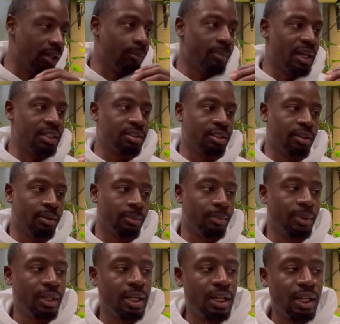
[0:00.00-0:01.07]
imagine them
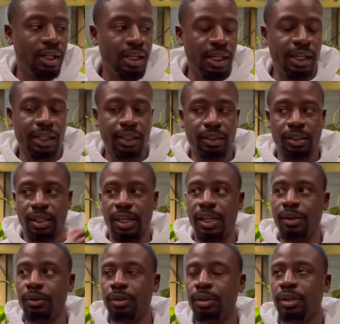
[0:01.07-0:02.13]
like in
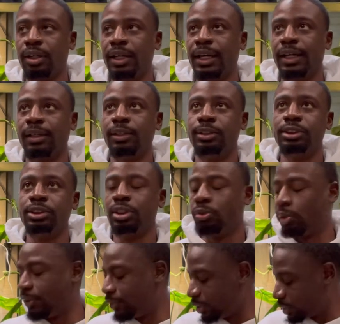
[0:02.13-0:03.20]
like close to a
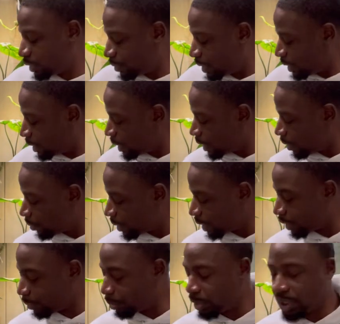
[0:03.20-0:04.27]
river or something like that. They
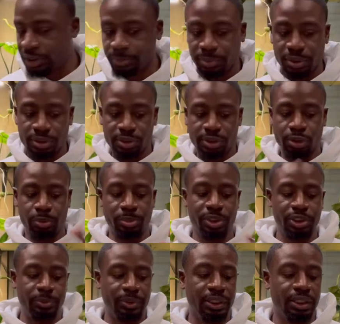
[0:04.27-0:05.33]
probably prosper so
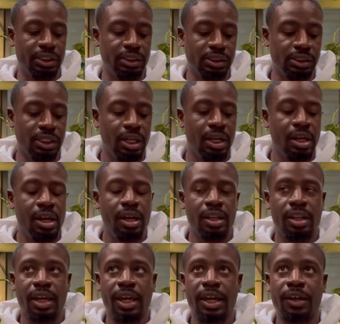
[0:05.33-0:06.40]
much because
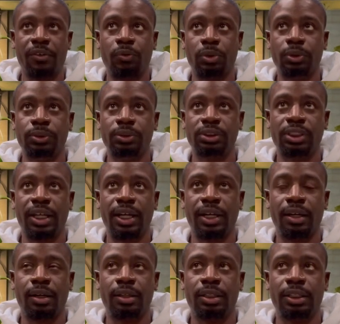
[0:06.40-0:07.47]
they have roots that
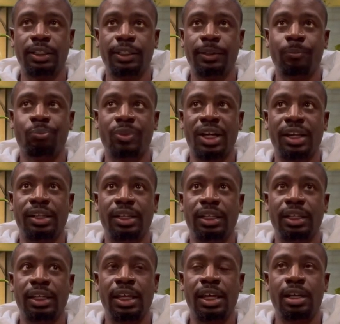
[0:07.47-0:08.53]
are
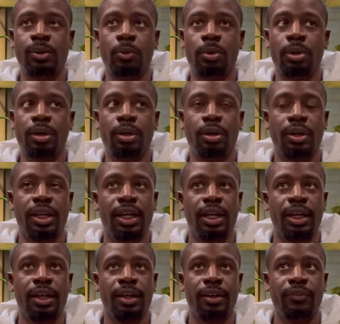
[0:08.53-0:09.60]
ideally in the water, or they
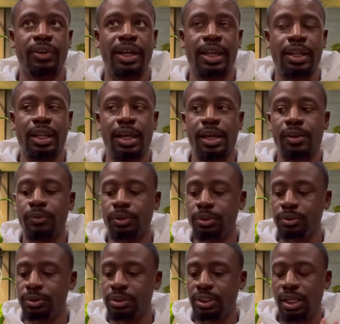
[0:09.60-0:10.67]
have like land
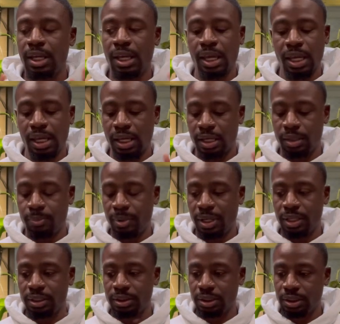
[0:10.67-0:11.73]
roots, and it
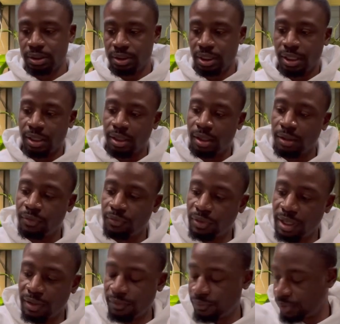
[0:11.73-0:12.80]
probably just set it off
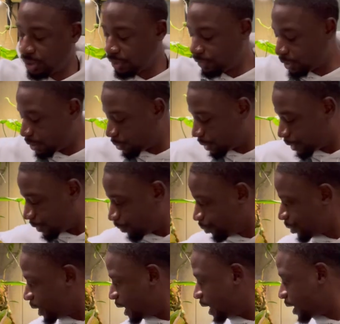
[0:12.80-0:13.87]
like very, very well.
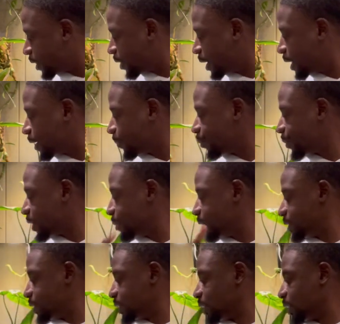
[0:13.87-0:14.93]
I think, let me
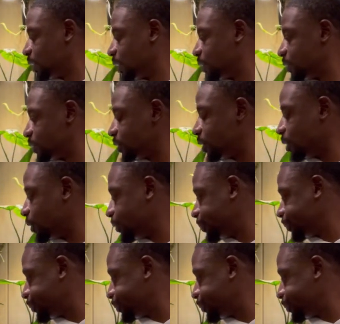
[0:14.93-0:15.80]
see. So